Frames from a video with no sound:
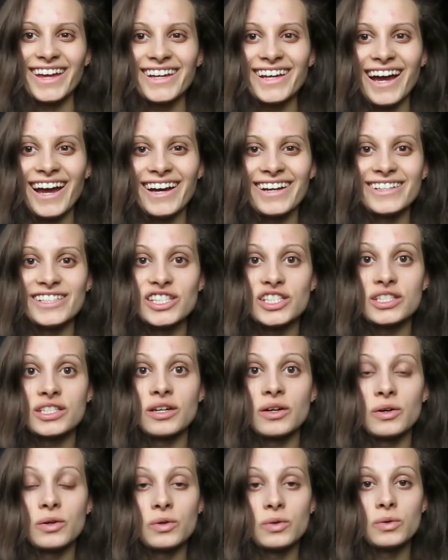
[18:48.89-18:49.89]
Hey guys,
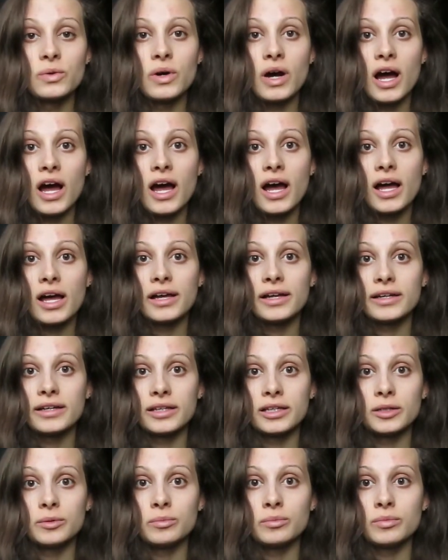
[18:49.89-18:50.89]
so
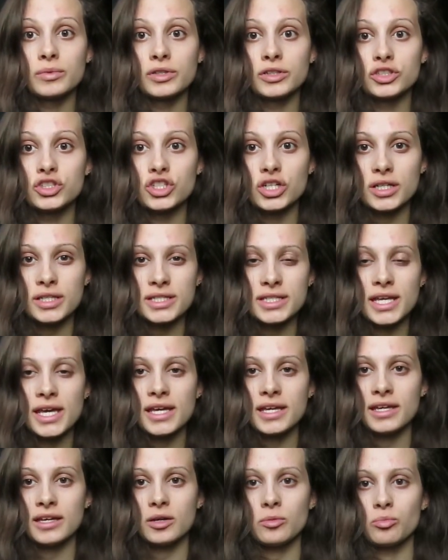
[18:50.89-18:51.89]
I'm just
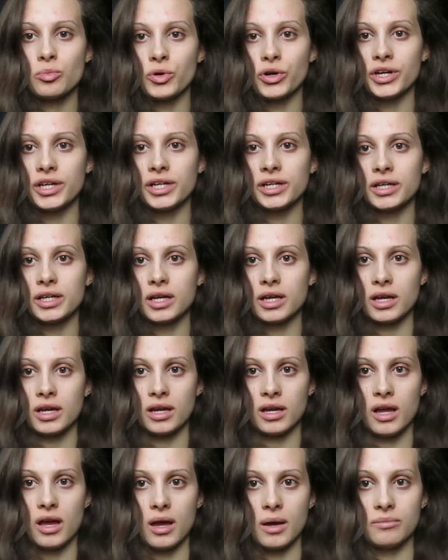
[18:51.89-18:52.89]
taking a break
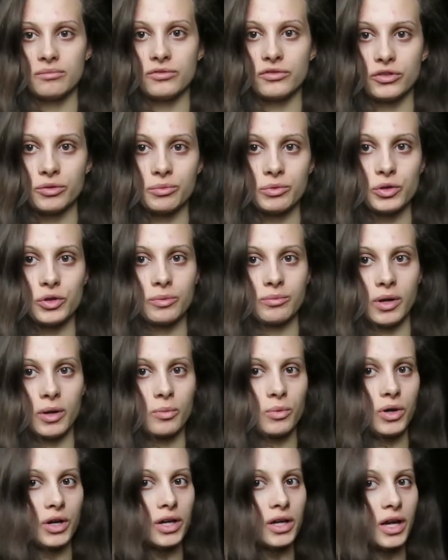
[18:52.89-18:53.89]
from doing
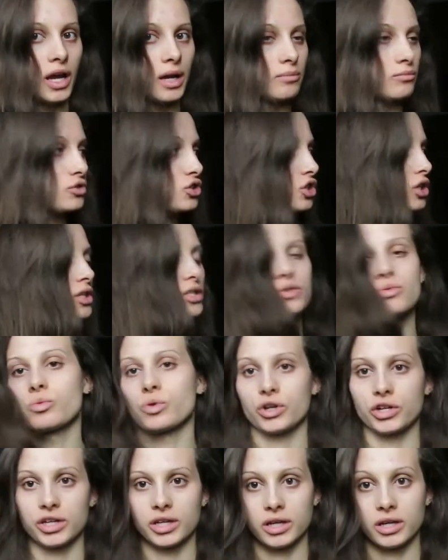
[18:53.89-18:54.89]
my work. I'm just
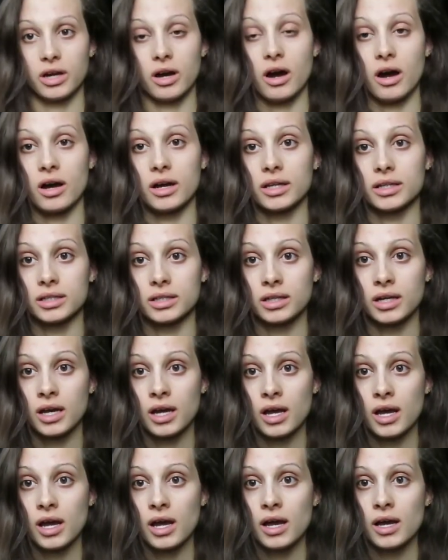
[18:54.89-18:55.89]
working on
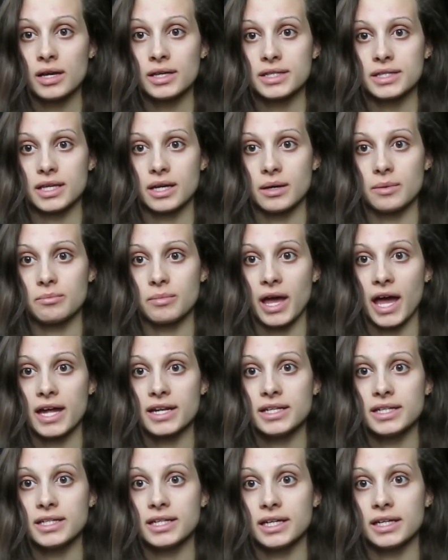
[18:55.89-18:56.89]
some
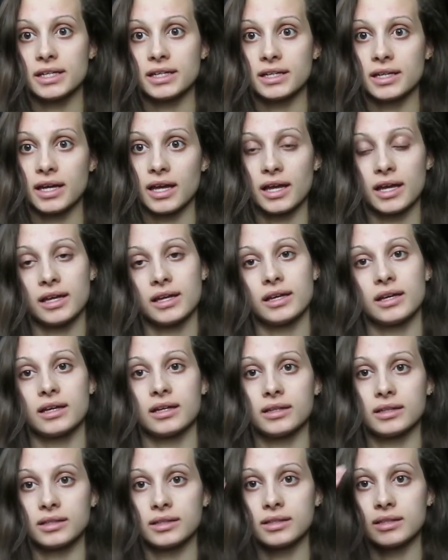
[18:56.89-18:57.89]
editing
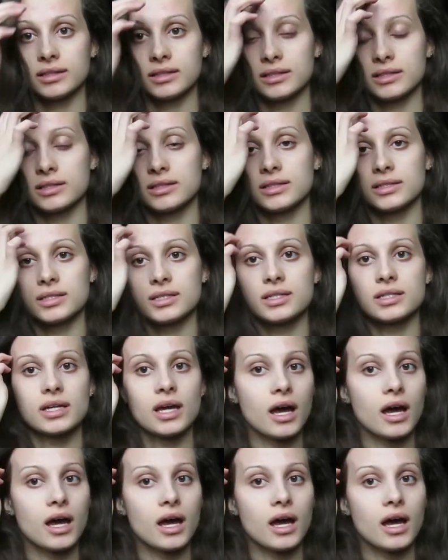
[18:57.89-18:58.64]
and